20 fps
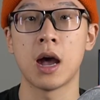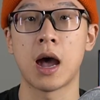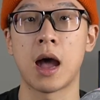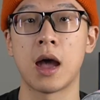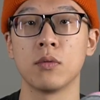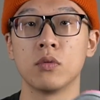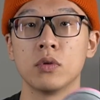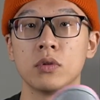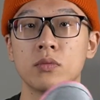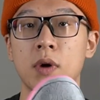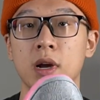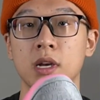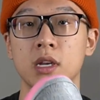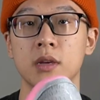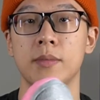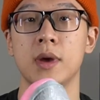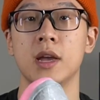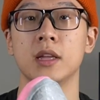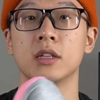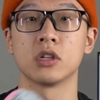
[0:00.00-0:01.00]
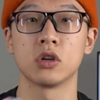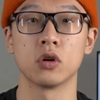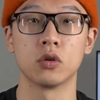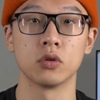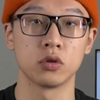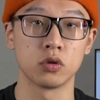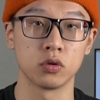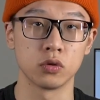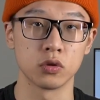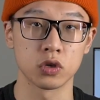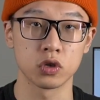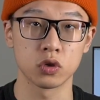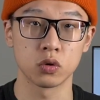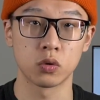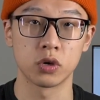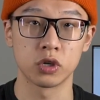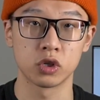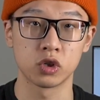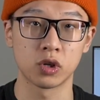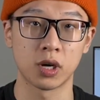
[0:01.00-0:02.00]
I would recommend going to the
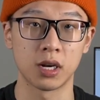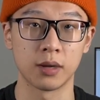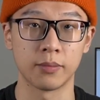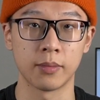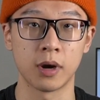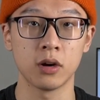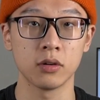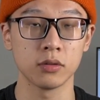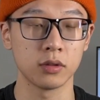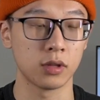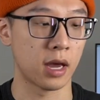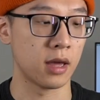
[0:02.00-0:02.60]
store, try them out.